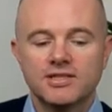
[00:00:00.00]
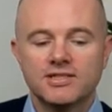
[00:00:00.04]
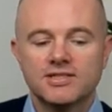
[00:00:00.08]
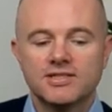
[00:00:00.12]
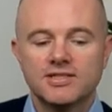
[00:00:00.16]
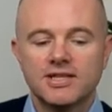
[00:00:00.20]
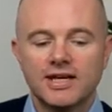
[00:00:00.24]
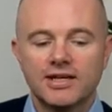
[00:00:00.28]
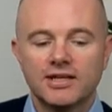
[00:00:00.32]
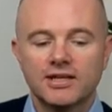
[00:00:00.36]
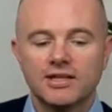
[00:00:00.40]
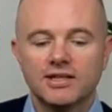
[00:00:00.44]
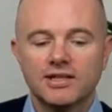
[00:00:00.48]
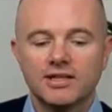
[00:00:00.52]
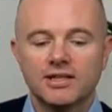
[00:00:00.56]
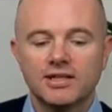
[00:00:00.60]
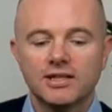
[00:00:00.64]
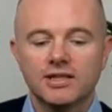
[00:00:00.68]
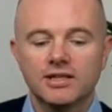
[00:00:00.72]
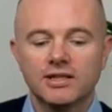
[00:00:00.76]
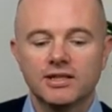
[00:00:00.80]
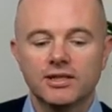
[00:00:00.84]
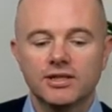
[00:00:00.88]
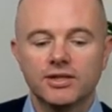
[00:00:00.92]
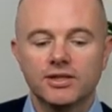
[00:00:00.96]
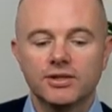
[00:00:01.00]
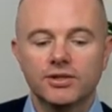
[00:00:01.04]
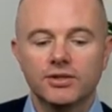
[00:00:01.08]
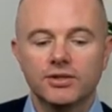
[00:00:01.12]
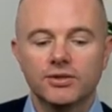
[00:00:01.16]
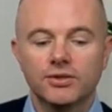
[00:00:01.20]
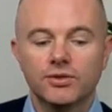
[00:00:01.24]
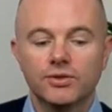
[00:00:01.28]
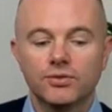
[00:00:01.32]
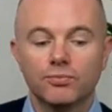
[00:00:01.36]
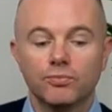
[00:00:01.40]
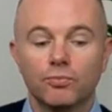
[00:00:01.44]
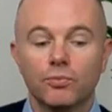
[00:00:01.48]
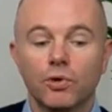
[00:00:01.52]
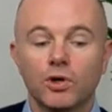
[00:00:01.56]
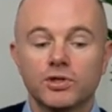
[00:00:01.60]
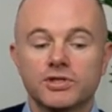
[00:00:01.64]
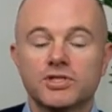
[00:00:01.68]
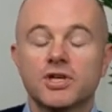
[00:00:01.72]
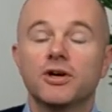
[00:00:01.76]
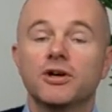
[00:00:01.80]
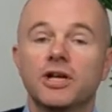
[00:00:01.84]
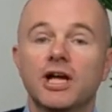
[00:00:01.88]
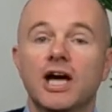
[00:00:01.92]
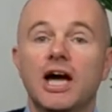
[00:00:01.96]
I think secondly,
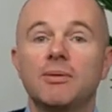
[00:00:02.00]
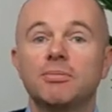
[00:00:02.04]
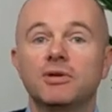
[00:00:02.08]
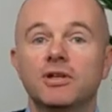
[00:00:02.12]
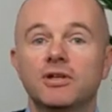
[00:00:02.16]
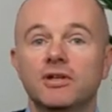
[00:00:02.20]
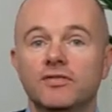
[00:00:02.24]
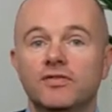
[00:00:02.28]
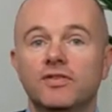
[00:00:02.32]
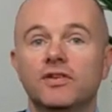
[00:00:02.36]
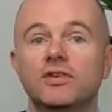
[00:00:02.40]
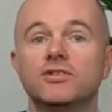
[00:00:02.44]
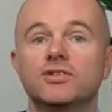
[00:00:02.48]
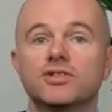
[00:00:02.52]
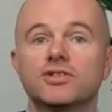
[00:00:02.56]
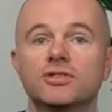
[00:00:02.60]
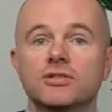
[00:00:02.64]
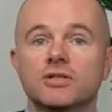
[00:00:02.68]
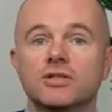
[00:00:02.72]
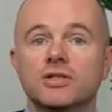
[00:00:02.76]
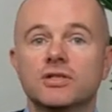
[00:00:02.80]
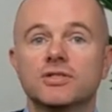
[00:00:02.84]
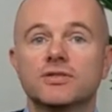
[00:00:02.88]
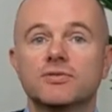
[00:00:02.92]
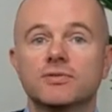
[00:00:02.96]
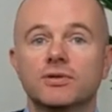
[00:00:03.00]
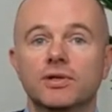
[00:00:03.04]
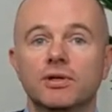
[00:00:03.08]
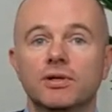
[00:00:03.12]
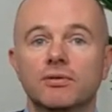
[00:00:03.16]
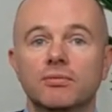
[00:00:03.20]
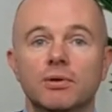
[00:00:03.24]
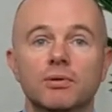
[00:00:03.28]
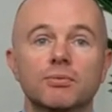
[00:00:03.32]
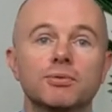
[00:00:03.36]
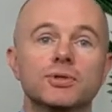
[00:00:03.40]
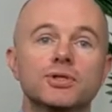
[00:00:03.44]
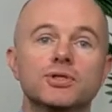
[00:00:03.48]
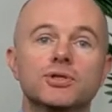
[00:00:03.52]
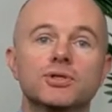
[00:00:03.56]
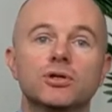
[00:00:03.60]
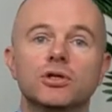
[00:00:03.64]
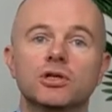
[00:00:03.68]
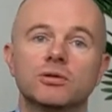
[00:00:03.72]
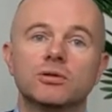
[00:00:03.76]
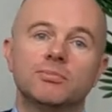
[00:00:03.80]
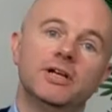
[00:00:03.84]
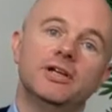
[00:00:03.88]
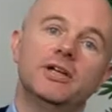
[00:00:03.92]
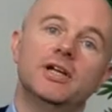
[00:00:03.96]
what's going to happen in the future is you know where
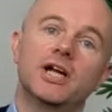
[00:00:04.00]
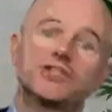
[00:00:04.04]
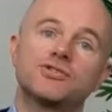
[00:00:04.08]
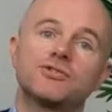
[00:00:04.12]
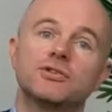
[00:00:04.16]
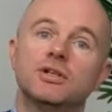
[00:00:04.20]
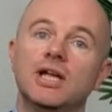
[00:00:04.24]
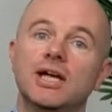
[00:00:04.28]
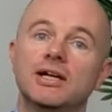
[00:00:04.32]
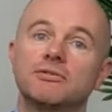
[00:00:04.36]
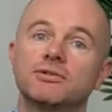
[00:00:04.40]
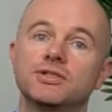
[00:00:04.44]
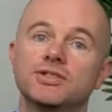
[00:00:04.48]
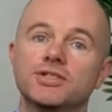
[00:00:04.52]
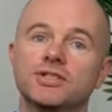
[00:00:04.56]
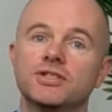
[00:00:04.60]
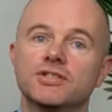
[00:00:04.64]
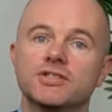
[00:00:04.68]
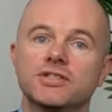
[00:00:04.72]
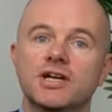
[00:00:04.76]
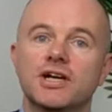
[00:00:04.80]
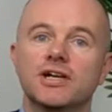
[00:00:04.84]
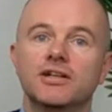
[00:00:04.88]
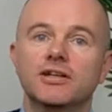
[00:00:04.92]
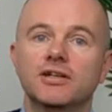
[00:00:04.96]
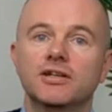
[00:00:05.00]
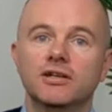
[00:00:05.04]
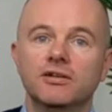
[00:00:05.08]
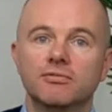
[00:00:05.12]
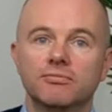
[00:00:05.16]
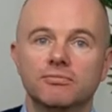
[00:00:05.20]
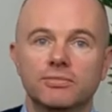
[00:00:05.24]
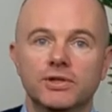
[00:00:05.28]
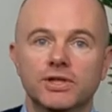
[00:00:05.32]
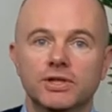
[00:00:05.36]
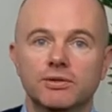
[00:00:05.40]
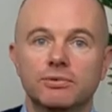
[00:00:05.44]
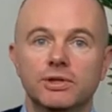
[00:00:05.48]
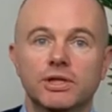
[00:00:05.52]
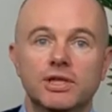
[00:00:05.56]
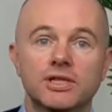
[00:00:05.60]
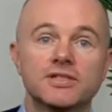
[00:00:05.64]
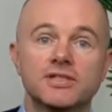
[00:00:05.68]
we talk about natural language understanding,